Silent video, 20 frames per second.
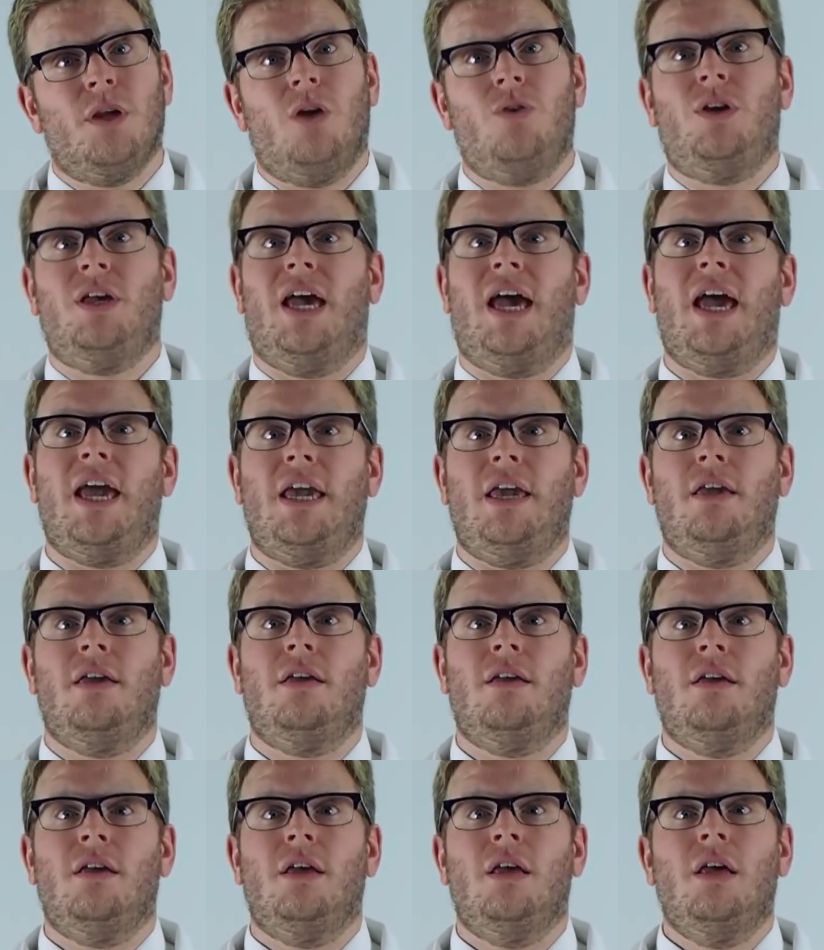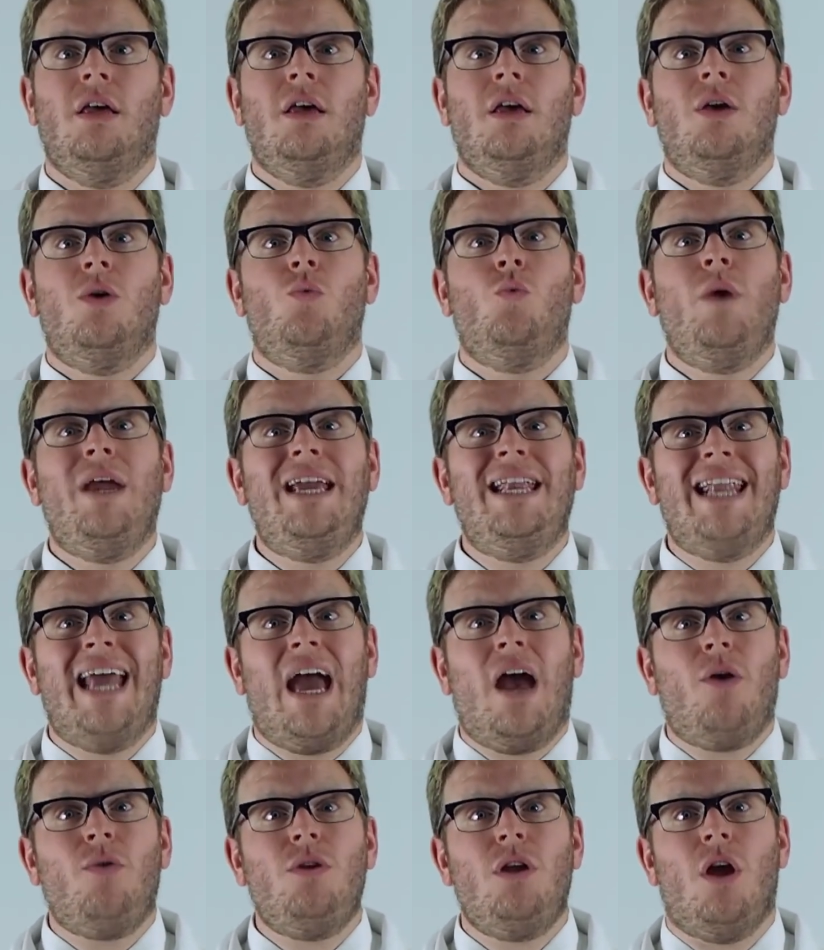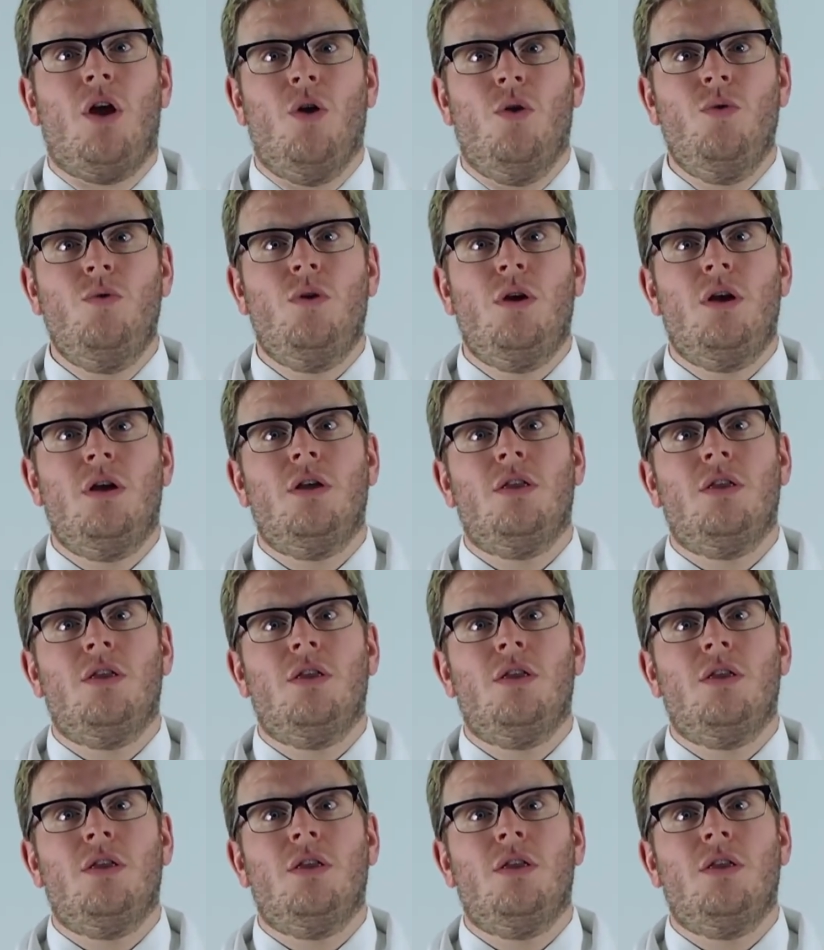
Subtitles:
Okay, we now know